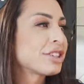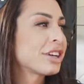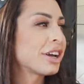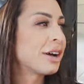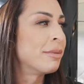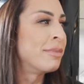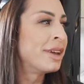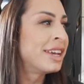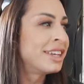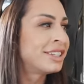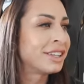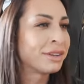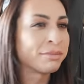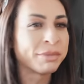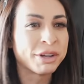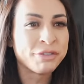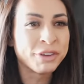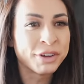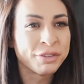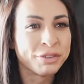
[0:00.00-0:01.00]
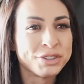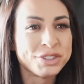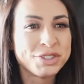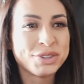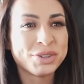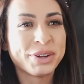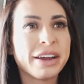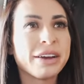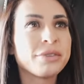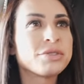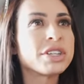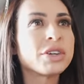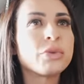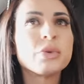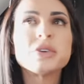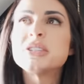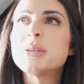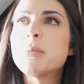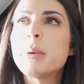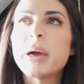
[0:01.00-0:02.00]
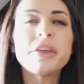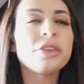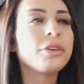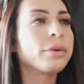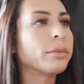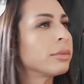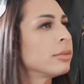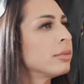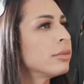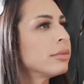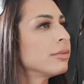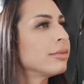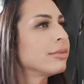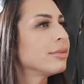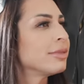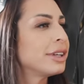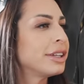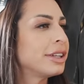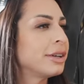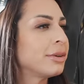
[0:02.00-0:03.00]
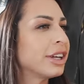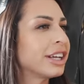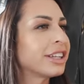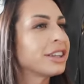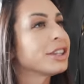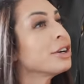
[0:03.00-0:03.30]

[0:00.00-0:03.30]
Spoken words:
like, amazing, my favorite soda. I was like, where's the bathroom? And they were like,